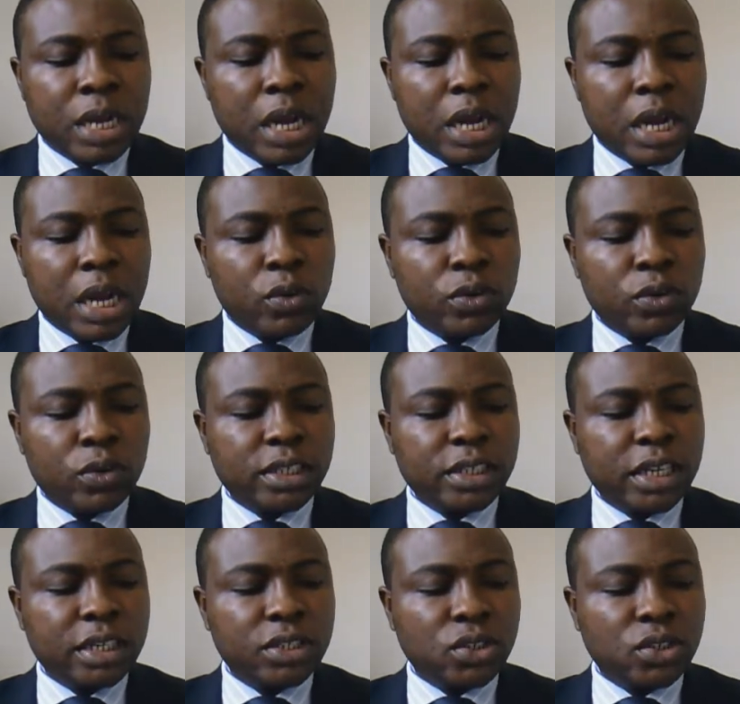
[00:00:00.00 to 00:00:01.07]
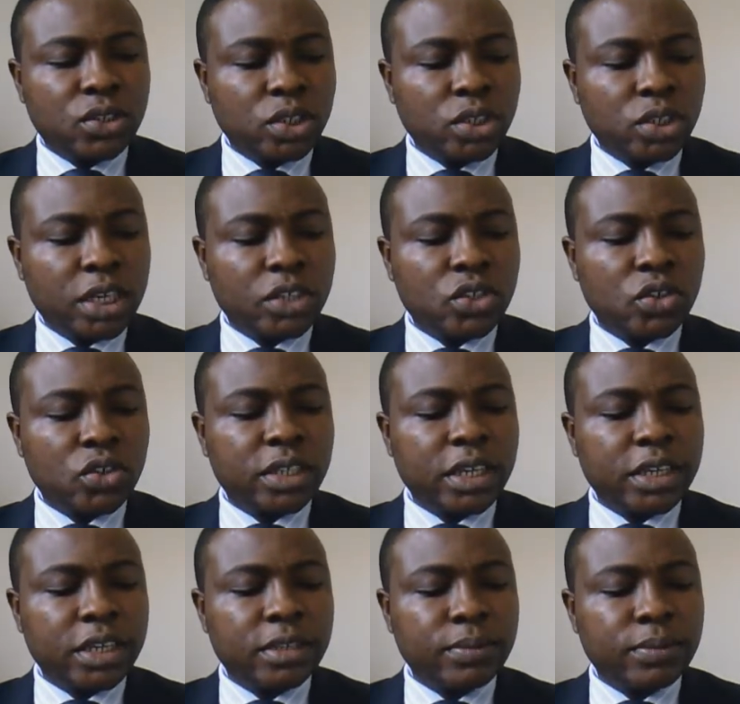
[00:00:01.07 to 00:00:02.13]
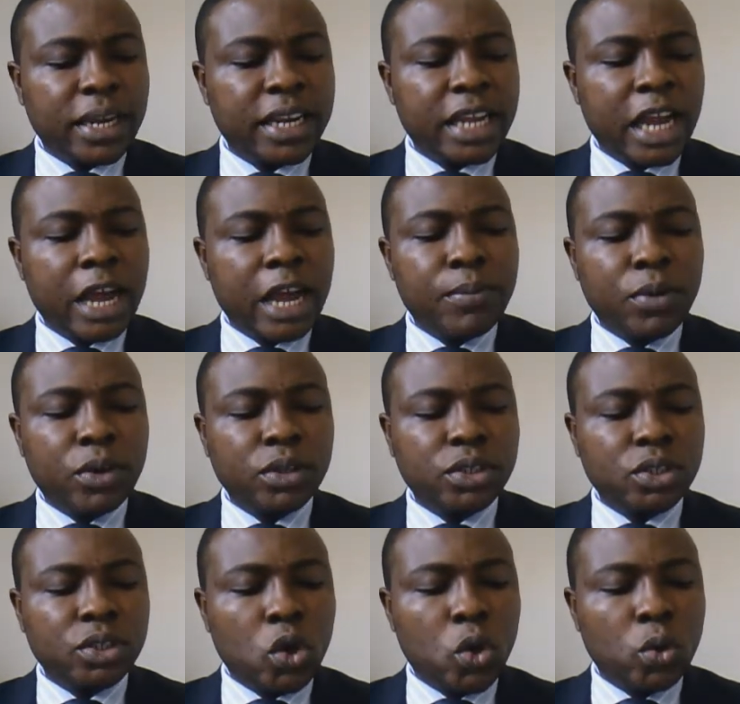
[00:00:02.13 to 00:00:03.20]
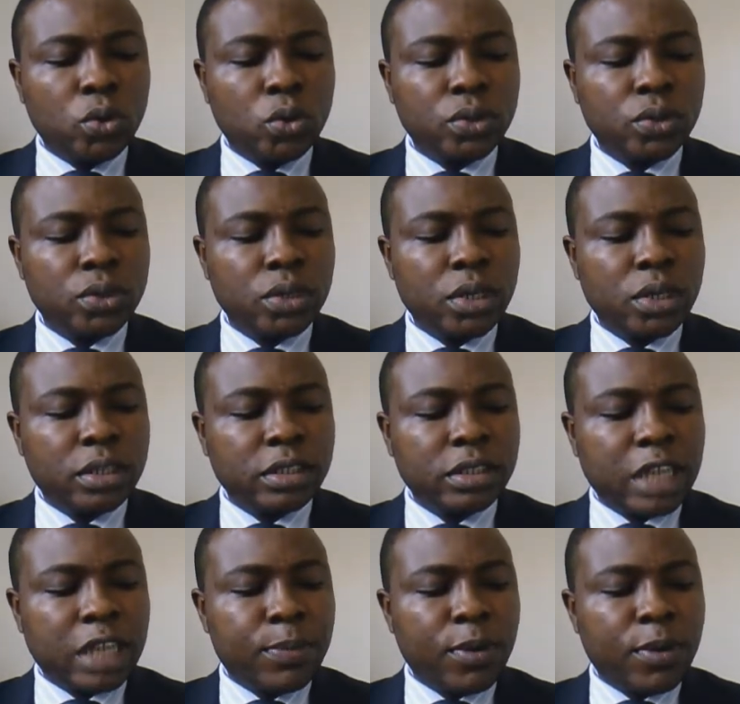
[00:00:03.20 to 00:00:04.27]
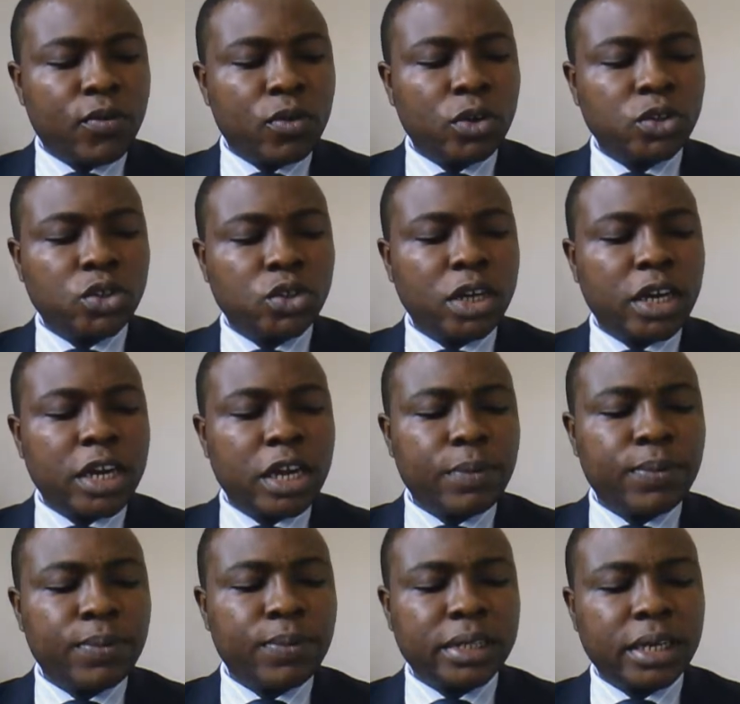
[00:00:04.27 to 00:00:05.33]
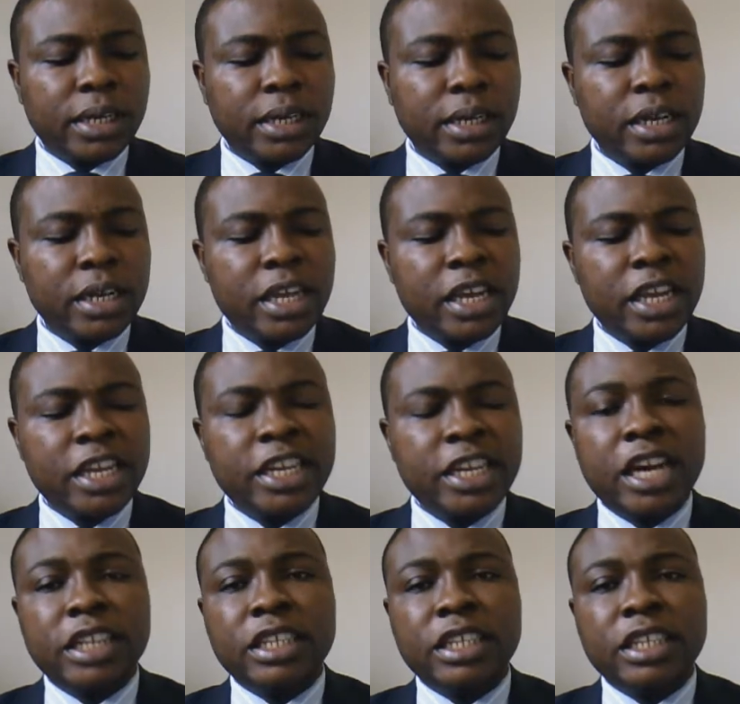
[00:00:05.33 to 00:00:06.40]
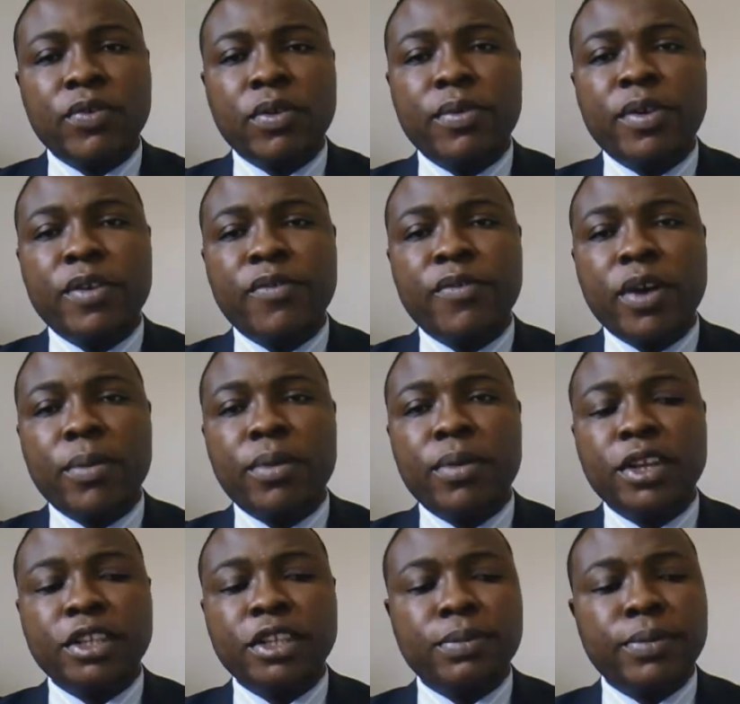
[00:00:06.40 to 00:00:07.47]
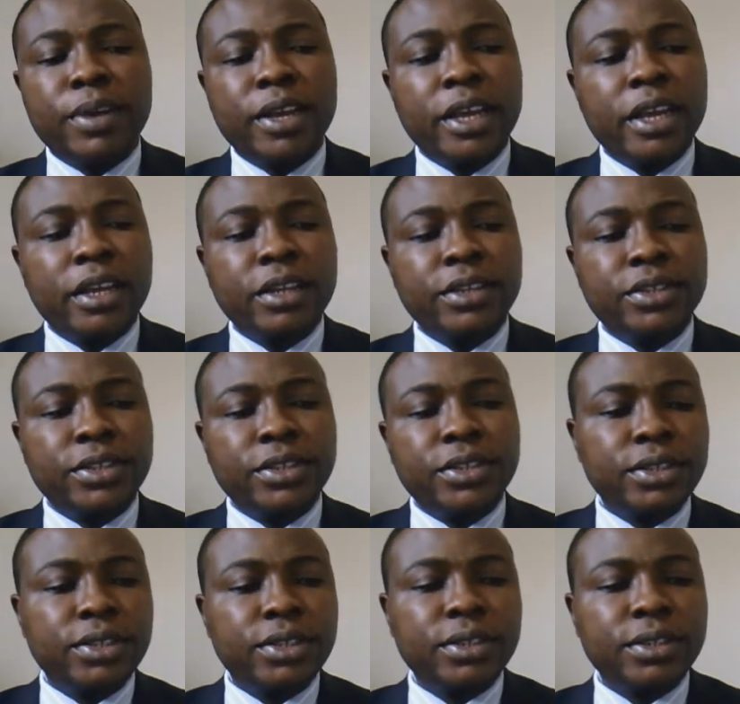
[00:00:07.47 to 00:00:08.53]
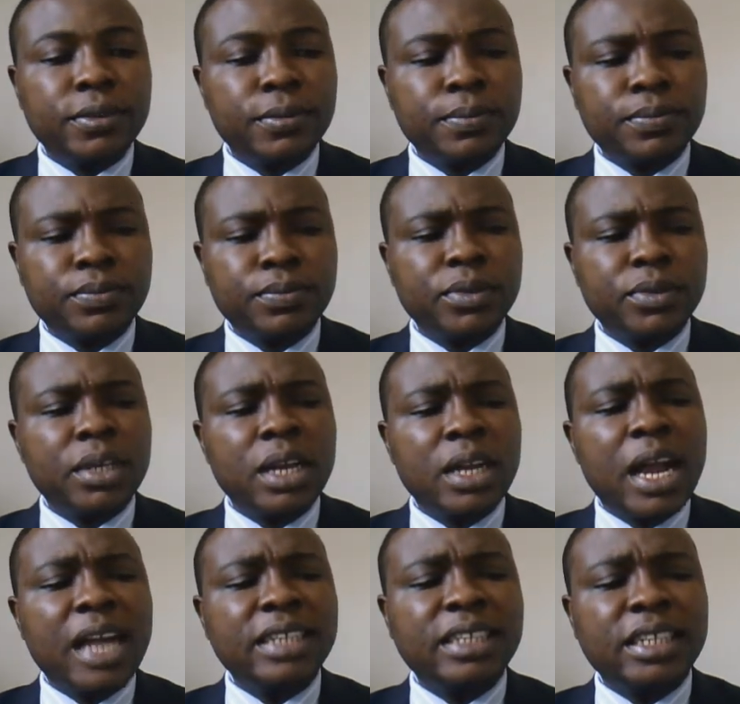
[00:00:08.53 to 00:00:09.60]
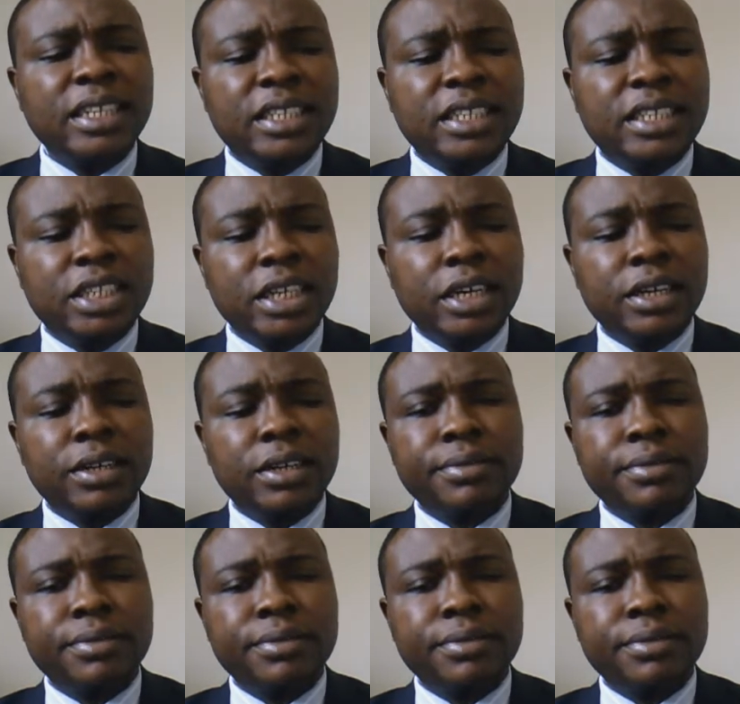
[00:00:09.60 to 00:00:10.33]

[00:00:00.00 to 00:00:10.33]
I will consider the social success by the amount owned type of cultural capital inherited from the family's inheritance. As a teacher,